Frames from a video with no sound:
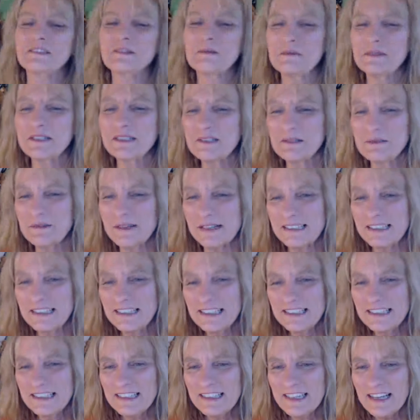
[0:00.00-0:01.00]
be too bad.
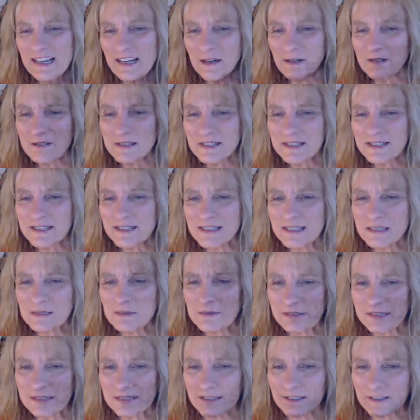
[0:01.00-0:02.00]
Houses
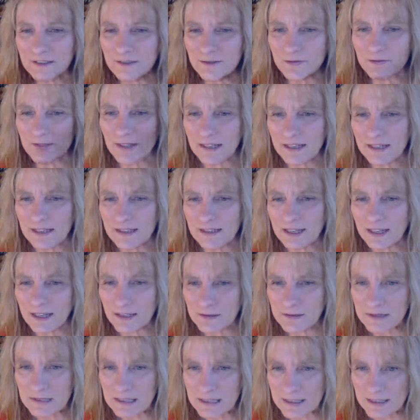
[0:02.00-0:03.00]
seem like good fun.
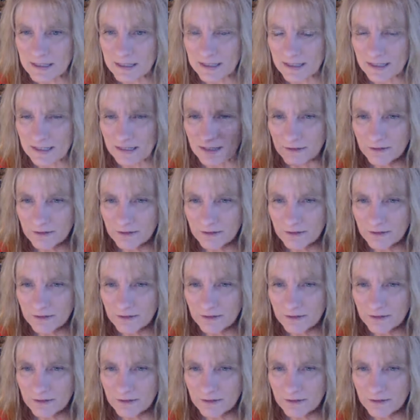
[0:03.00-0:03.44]
Houses again over